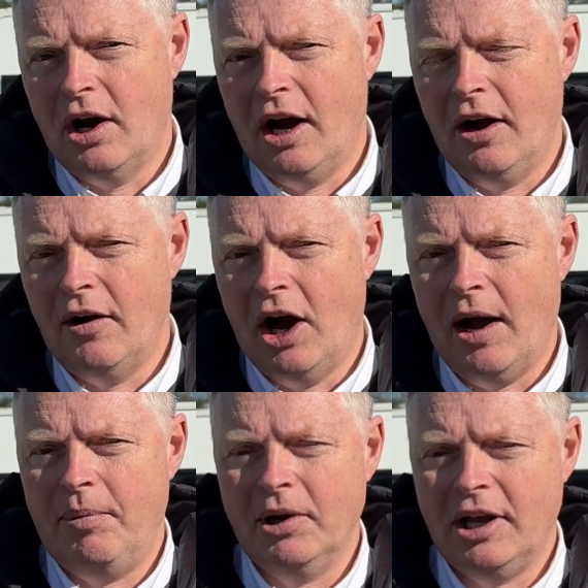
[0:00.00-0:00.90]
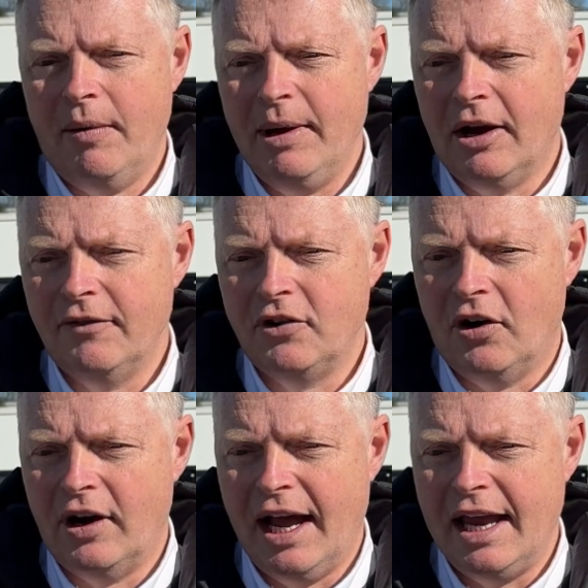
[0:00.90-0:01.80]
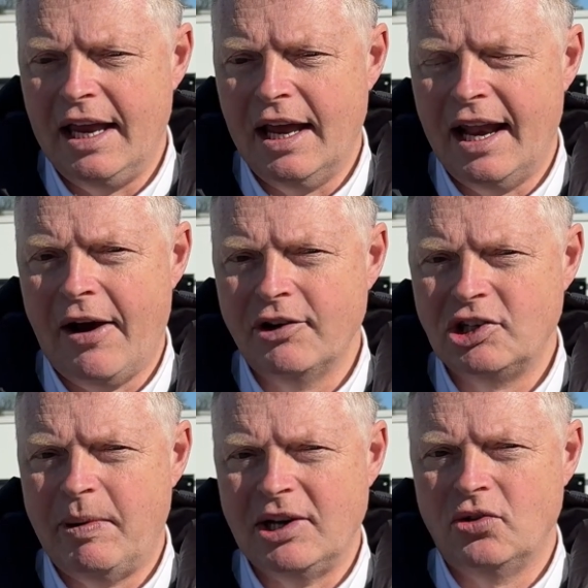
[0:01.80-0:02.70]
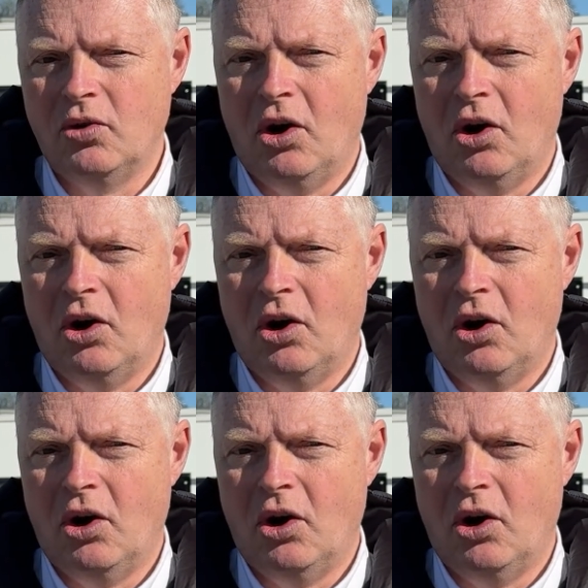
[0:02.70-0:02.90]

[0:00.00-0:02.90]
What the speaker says: up and coming, I've got an hour special